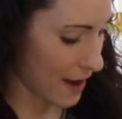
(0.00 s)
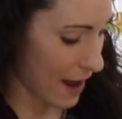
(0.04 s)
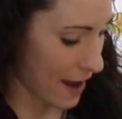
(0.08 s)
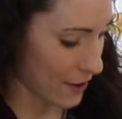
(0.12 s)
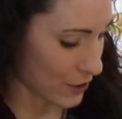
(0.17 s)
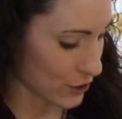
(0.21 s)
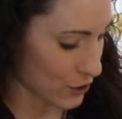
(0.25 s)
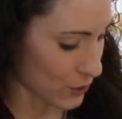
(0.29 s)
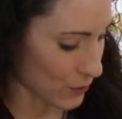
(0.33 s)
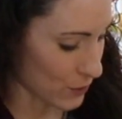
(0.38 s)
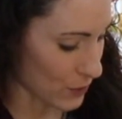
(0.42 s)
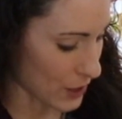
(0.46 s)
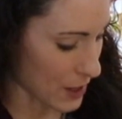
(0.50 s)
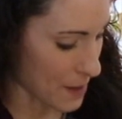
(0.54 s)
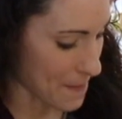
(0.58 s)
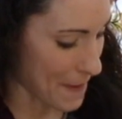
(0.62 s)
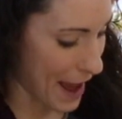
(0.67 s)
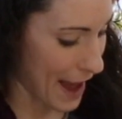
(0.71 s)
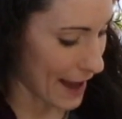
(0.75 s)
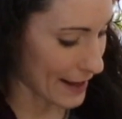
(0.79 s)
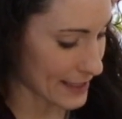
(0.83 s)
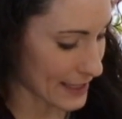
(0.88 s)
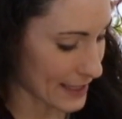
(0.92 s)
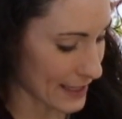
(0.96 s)
actual
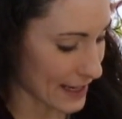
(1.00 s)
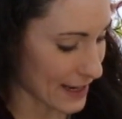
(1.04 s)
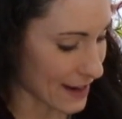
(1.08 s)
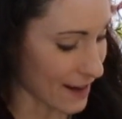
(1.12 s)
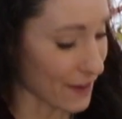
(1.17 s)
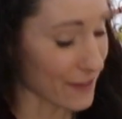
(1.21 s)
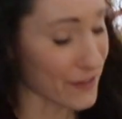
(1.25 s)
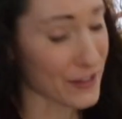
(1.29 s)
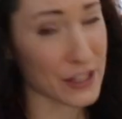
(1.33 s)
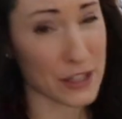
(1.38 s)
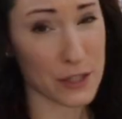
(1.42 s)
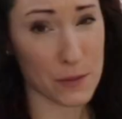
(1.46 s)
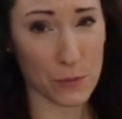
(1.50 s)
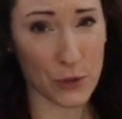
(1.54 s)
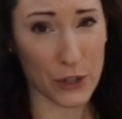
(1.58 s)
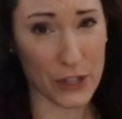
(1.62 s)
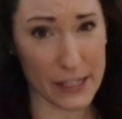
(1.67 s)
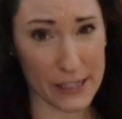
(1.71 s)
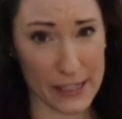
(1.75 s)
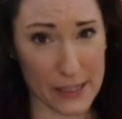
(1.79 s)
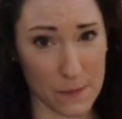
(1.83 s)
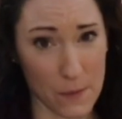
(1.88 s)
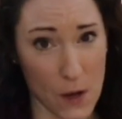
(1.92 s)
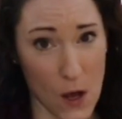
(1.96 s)
capacity of it is
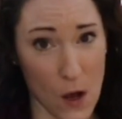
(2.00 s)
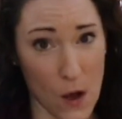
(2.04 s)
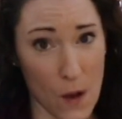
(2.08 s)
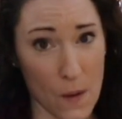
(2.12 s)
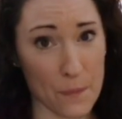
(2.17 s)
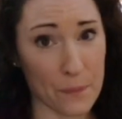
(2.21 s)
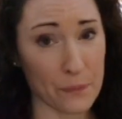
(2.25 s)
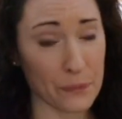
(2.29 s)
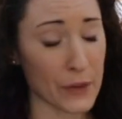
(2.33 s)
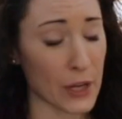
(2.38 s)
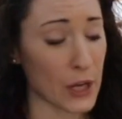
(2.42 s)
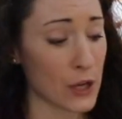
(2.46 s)
pretty small.